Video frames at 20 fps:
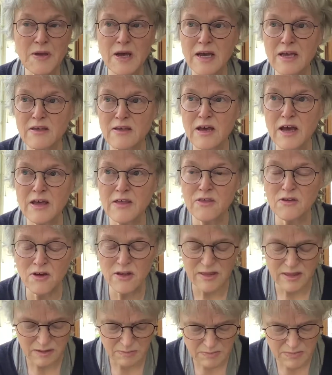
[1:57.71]
I
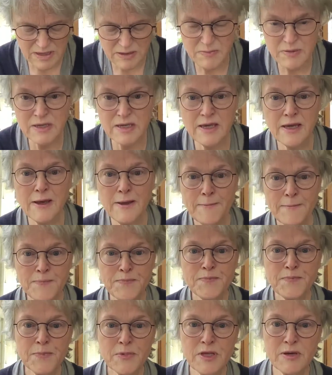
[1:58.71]
thought that maybe
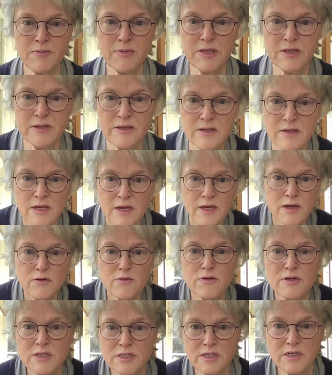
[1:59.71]
committed
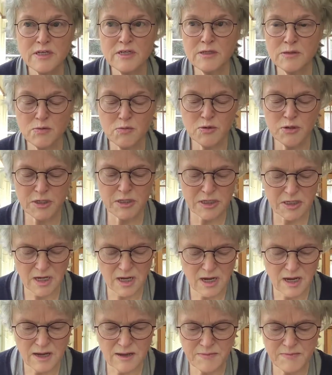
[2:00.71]
Christians would
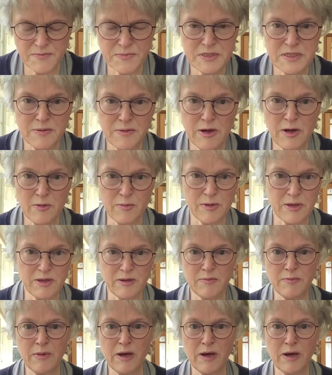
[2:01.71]
somehow be